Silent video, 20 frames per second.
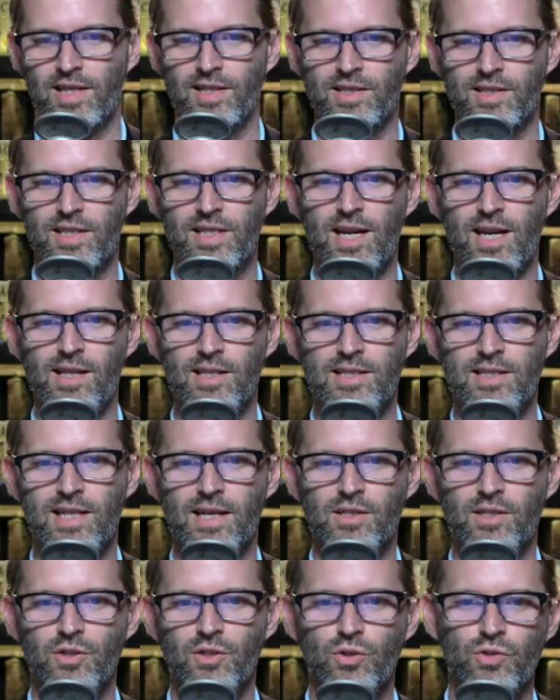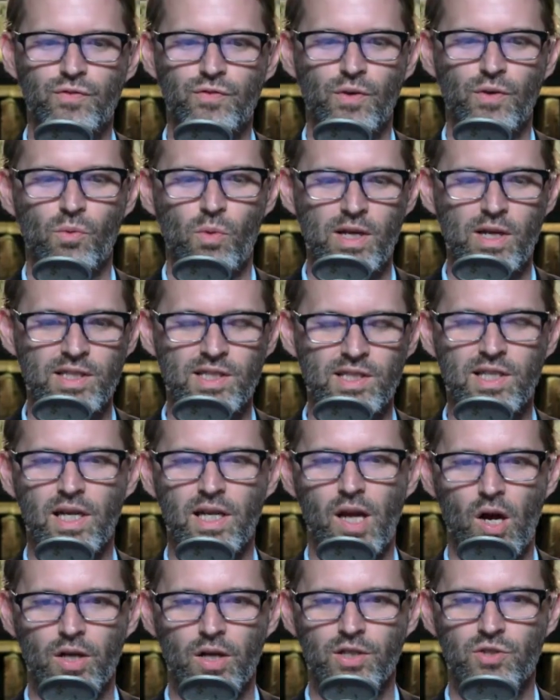Daily Tech News for Wednesday,
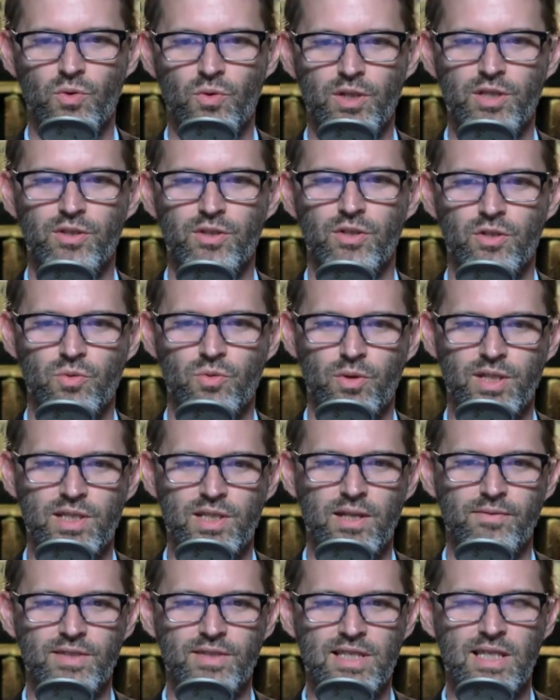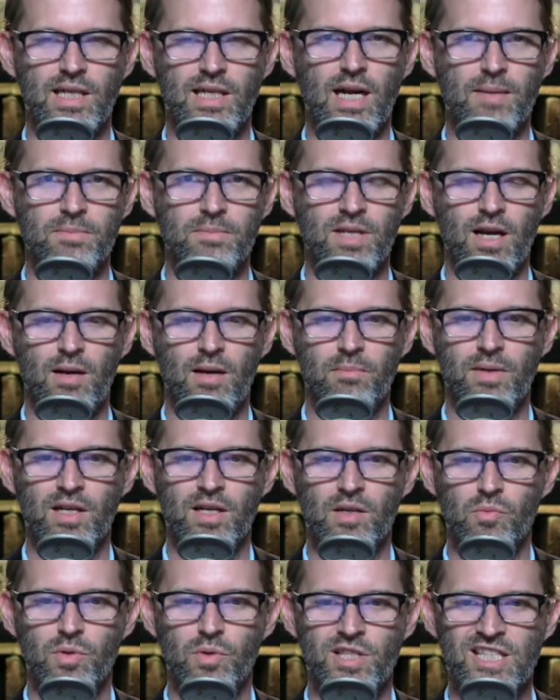August twenty-third, twenty seventeen. I'm Tom Merritt
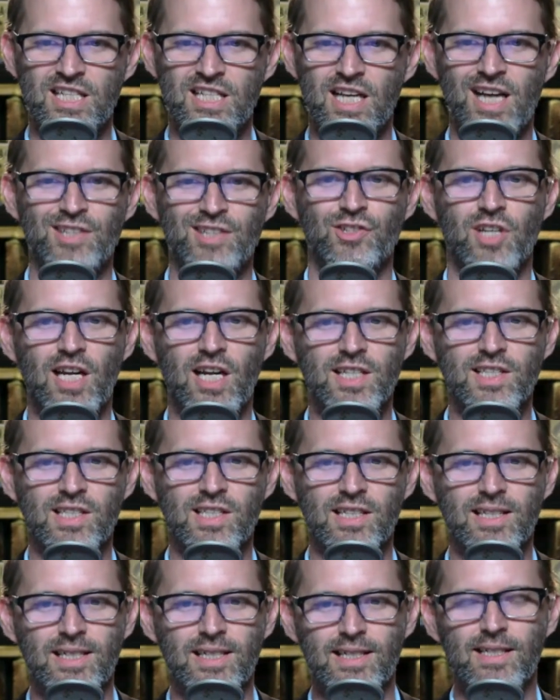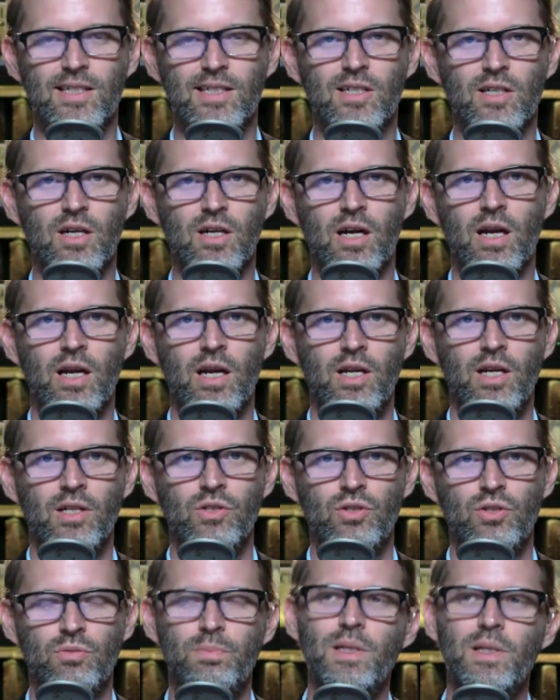with Scott Johnson here to
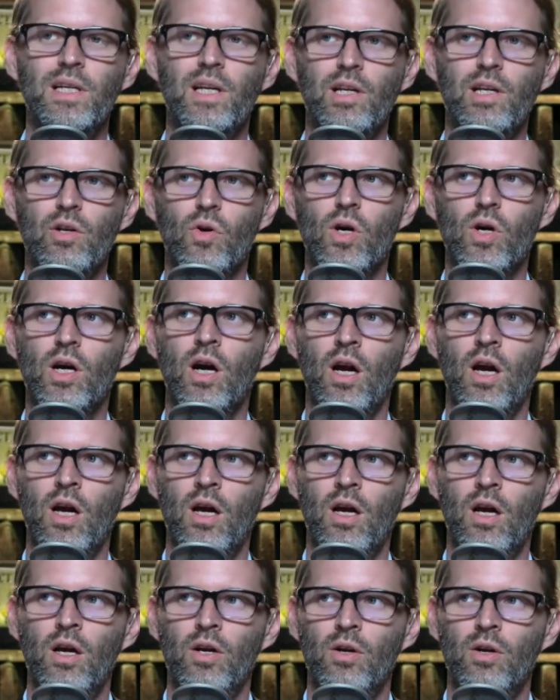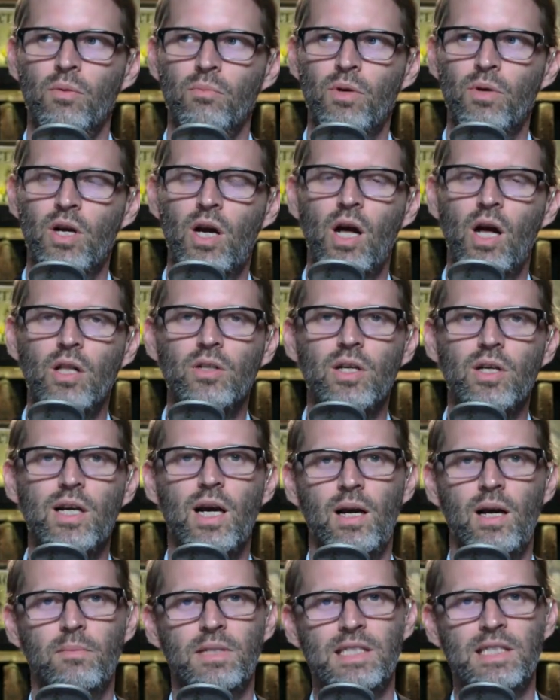be your color
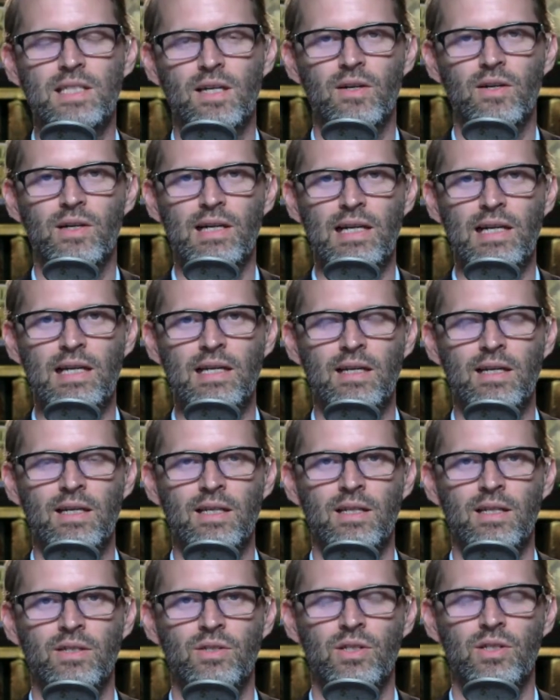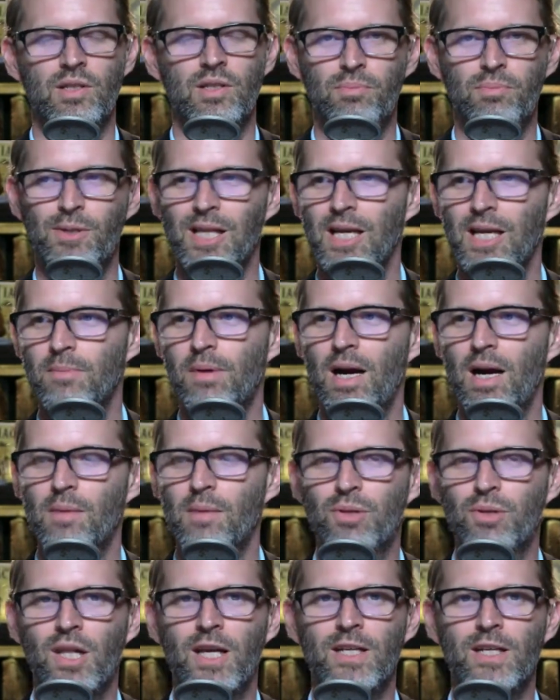commentary to the
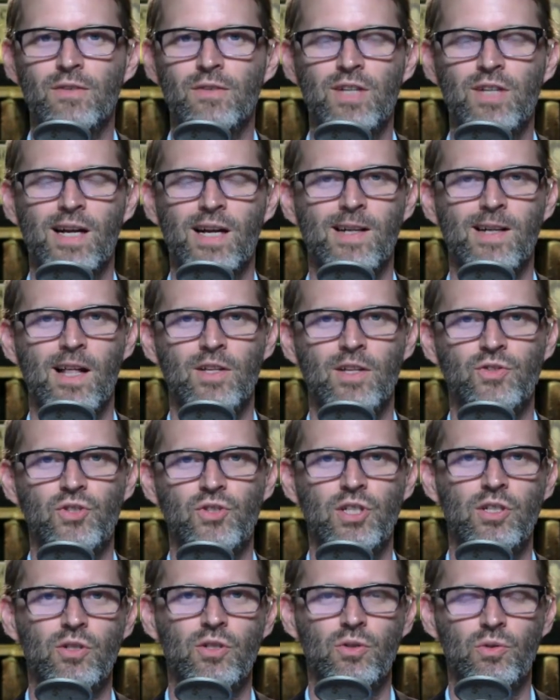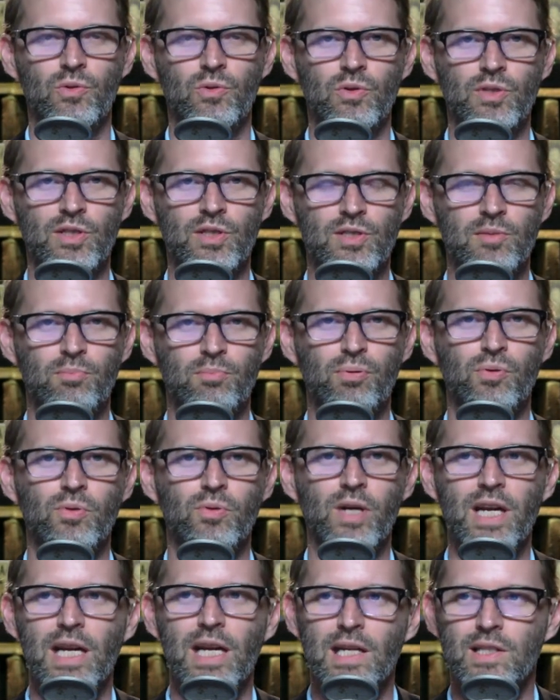play-by-play of technology news as it
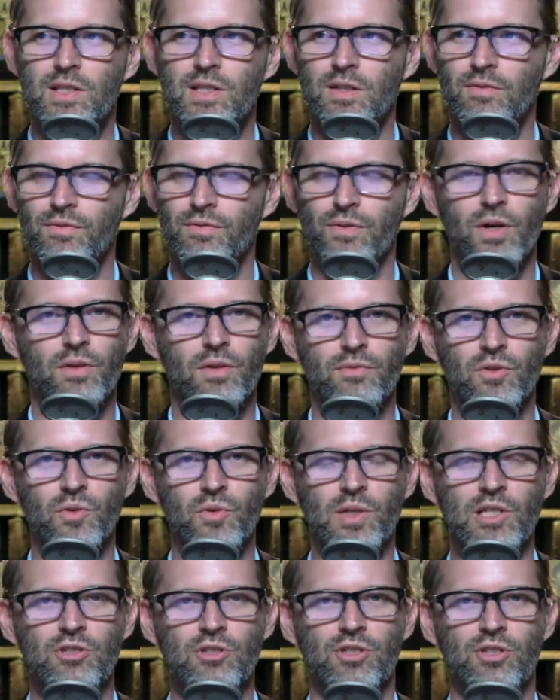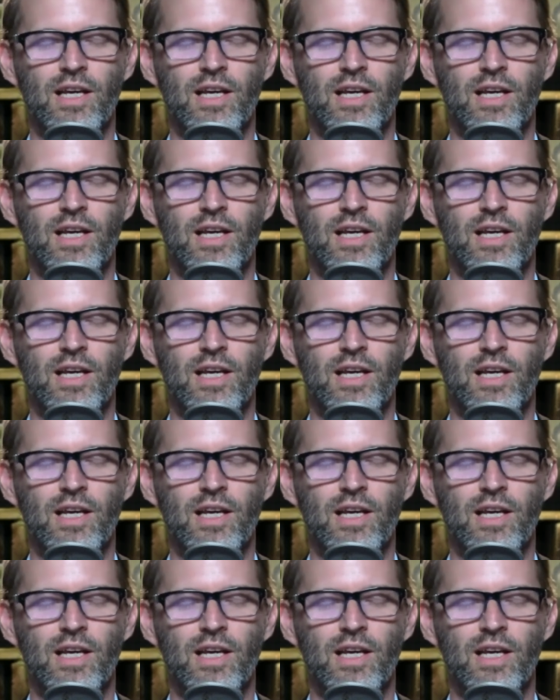parades in front of you each day.